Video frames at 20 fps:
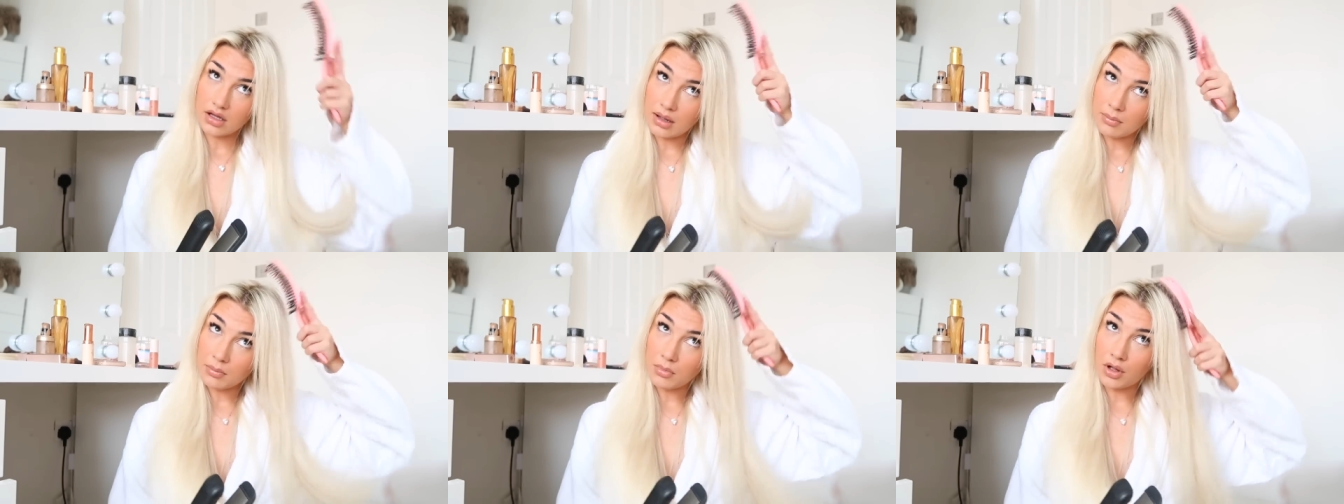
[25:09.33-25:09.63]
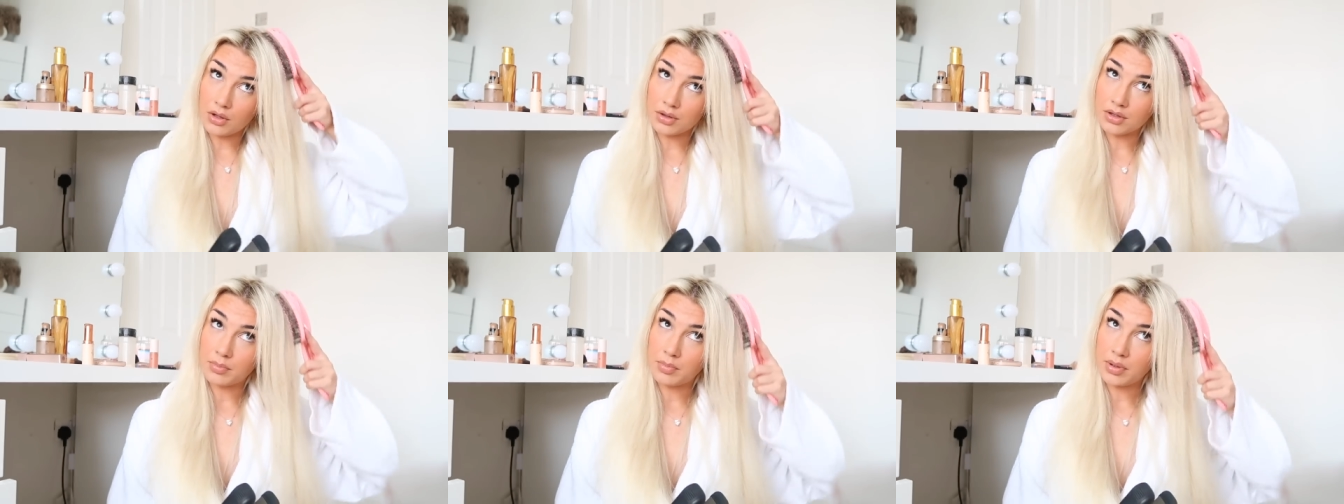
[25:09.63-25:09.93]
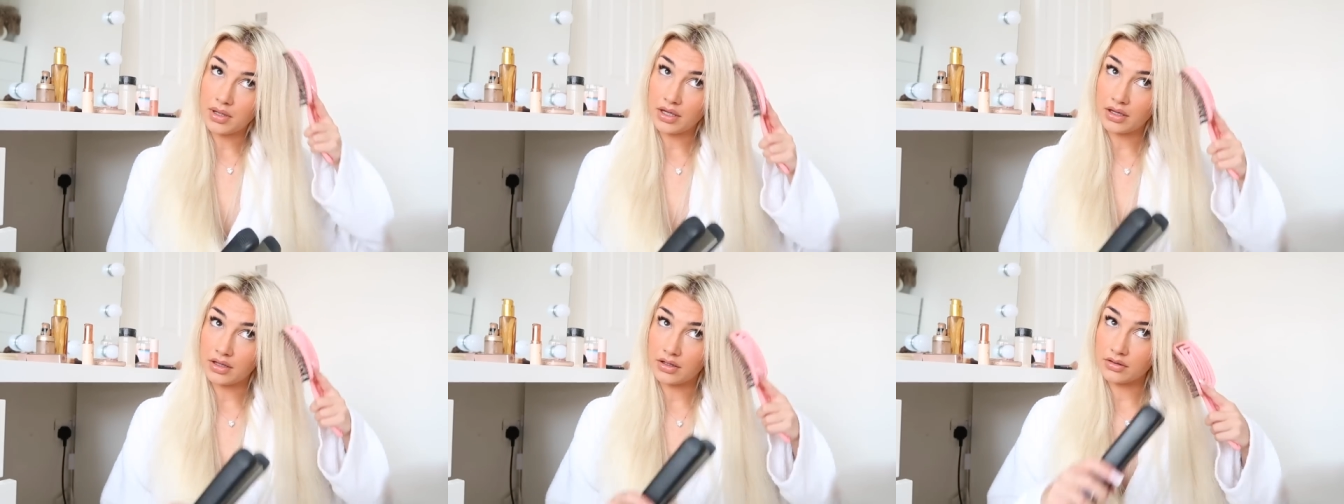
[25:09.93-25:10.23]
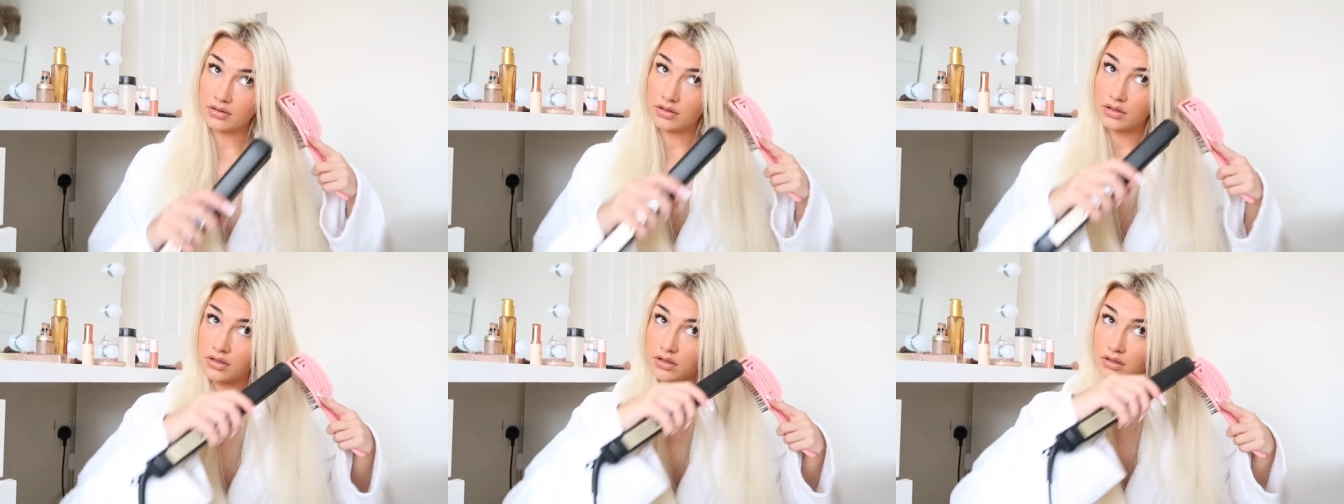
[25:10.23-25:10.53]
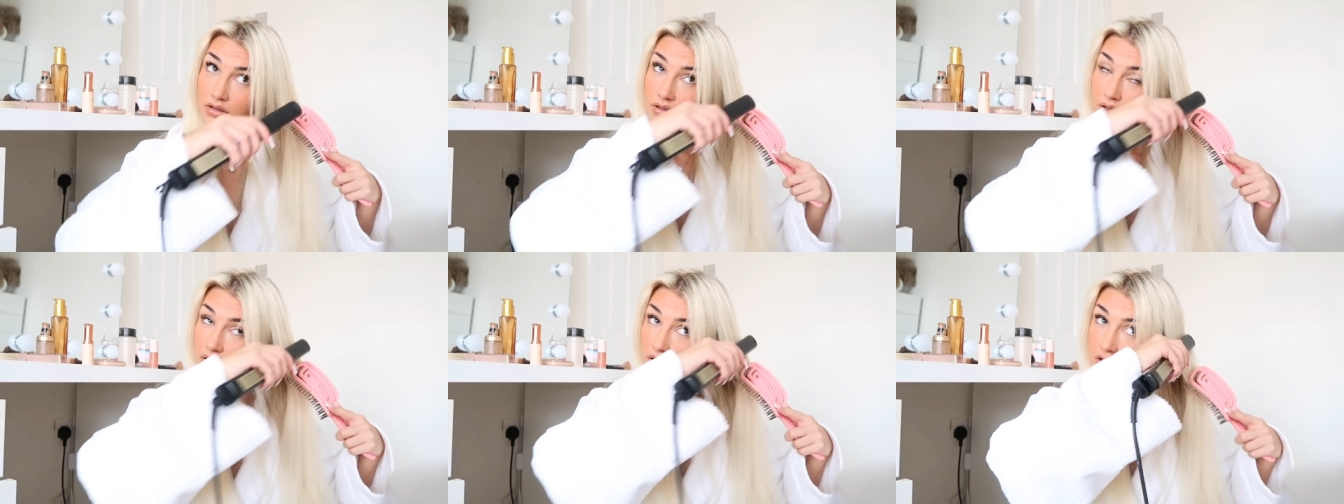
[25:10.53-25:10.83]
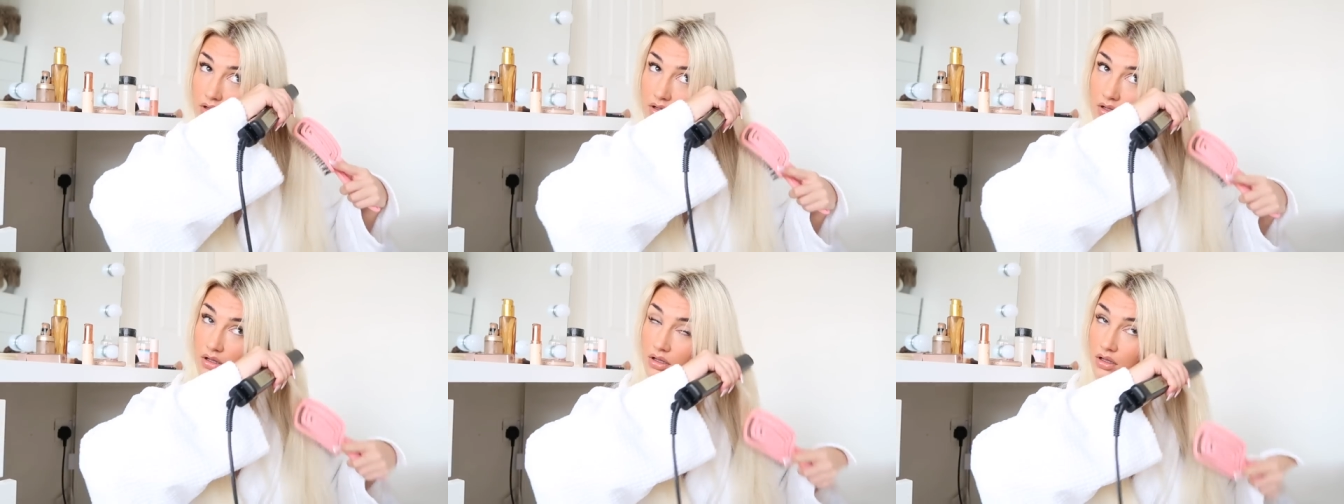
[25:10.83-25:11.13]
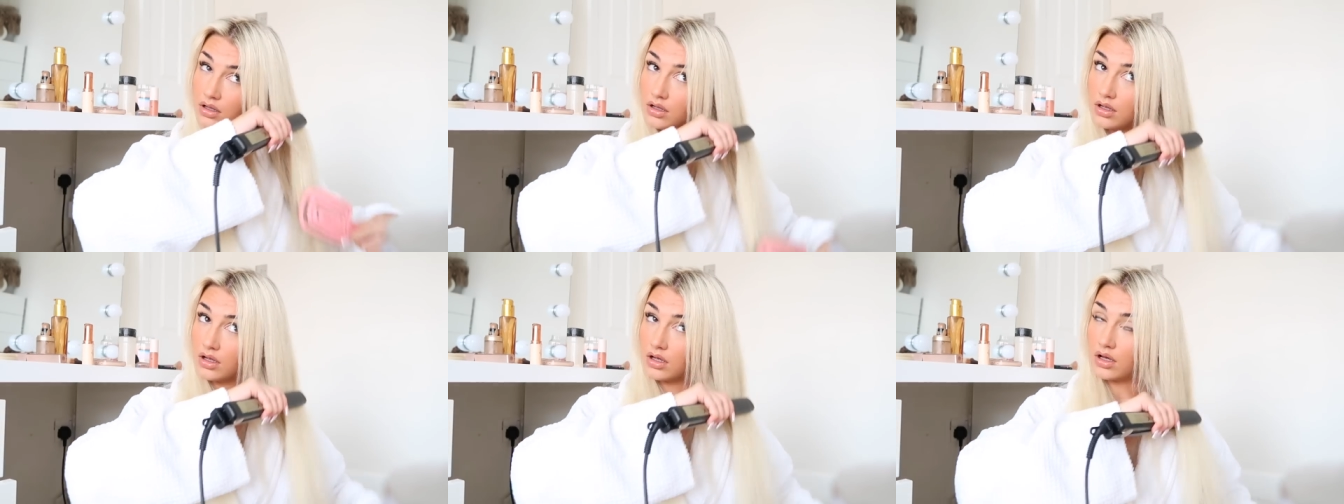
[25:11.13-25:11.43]
I'm not on the pill.
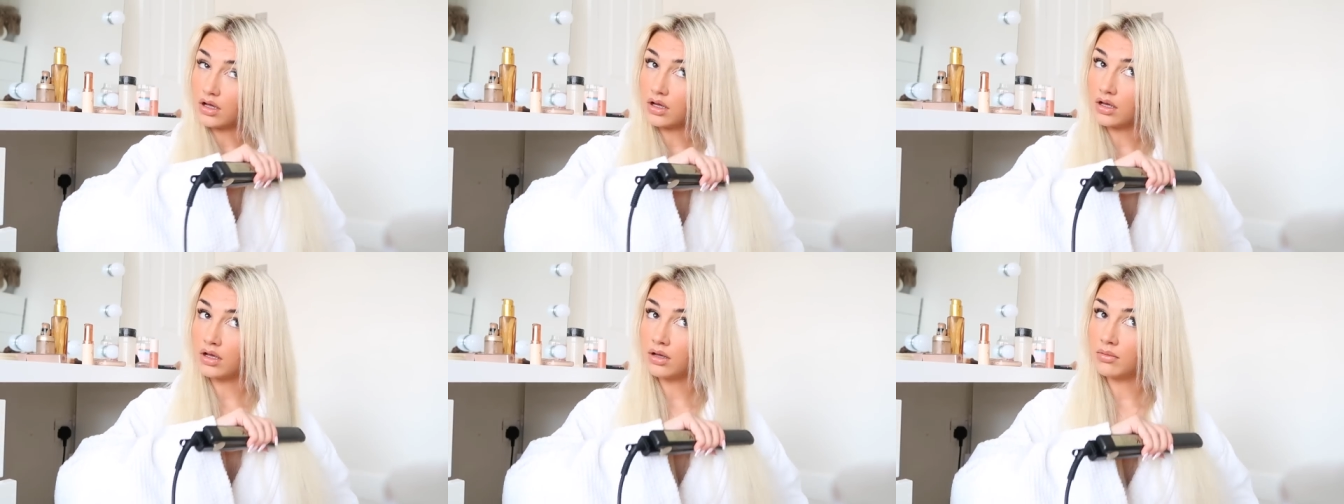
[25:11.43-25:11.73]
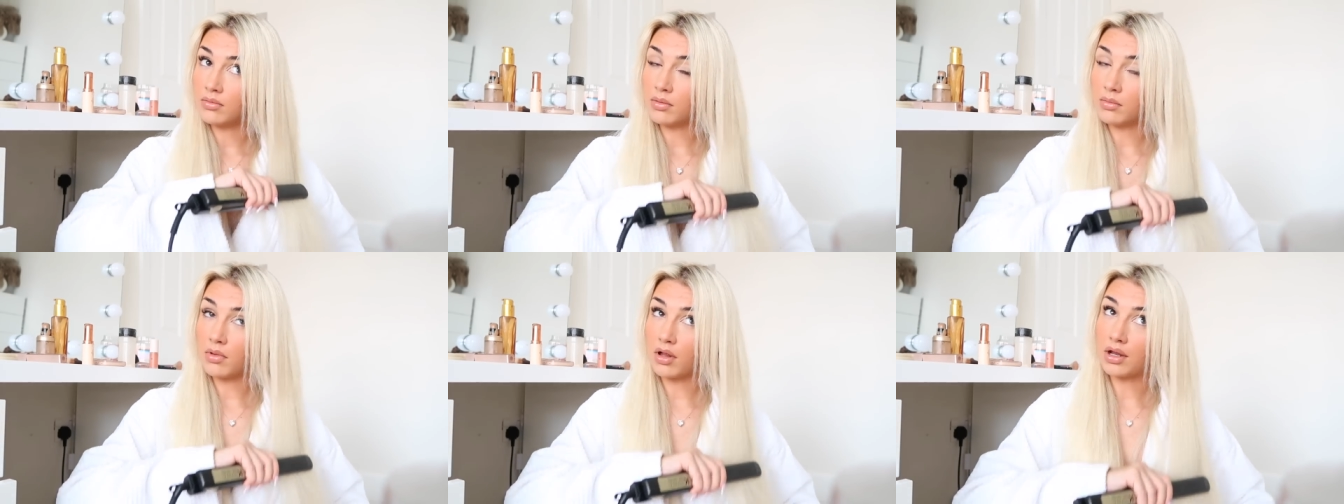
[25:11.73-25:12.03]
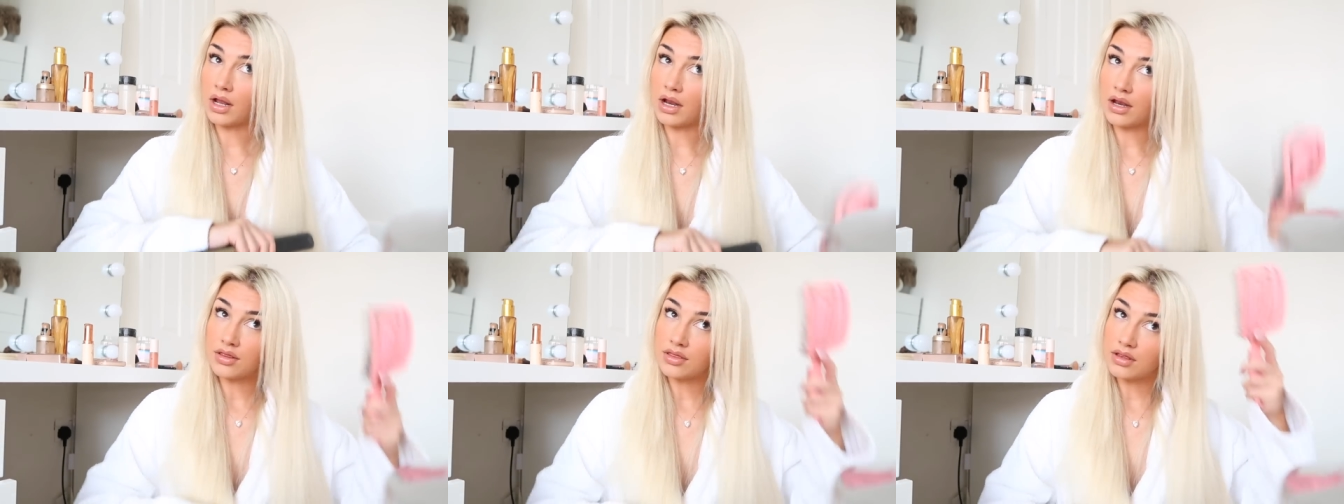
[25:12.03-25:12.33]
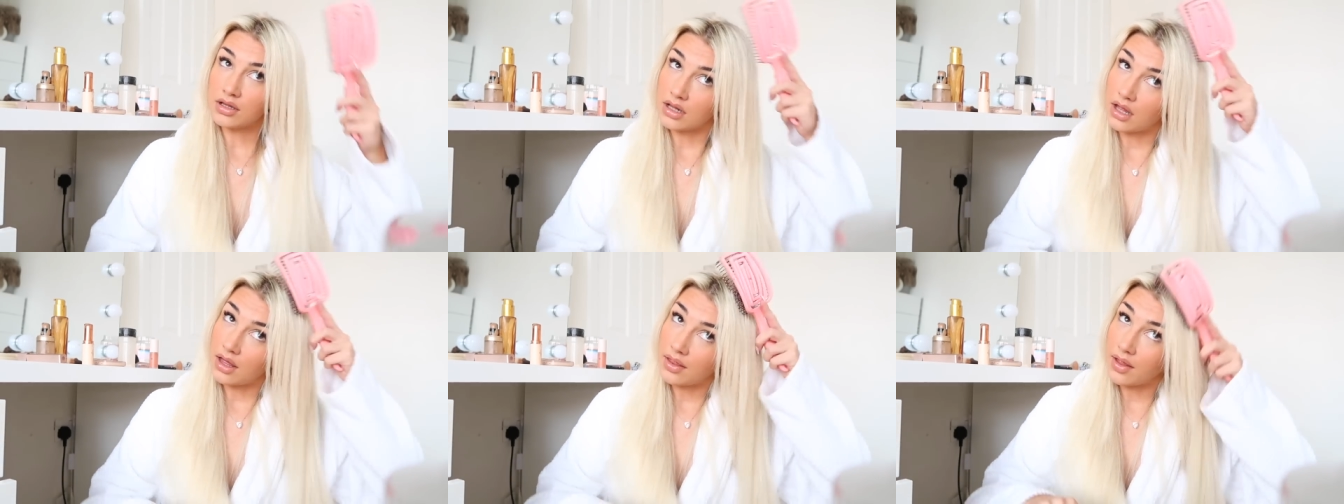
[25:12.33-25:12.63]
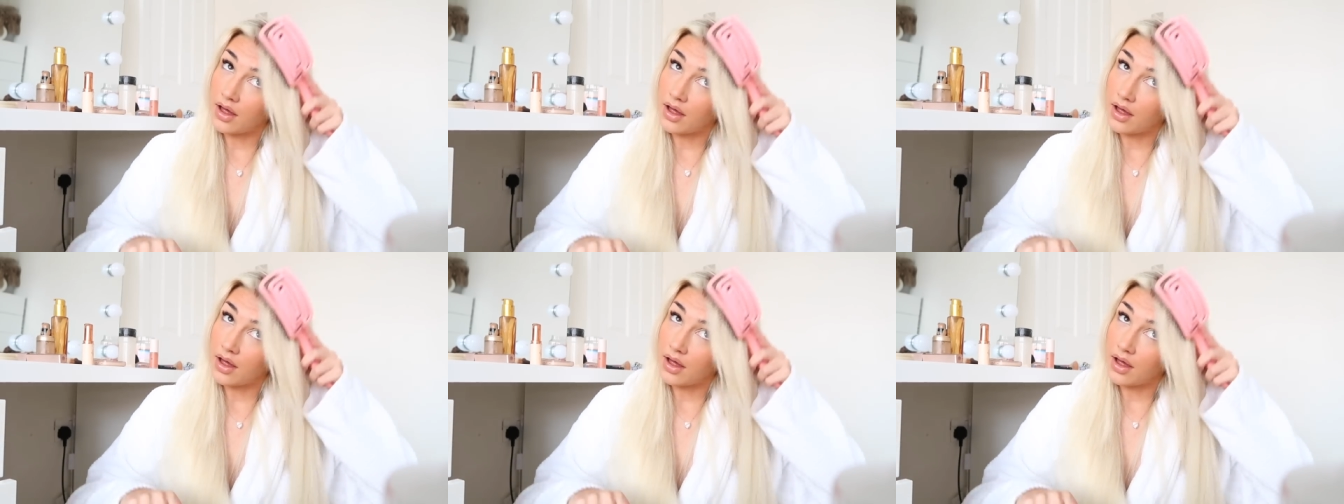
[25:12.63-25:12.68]
Um, I'm not on anything like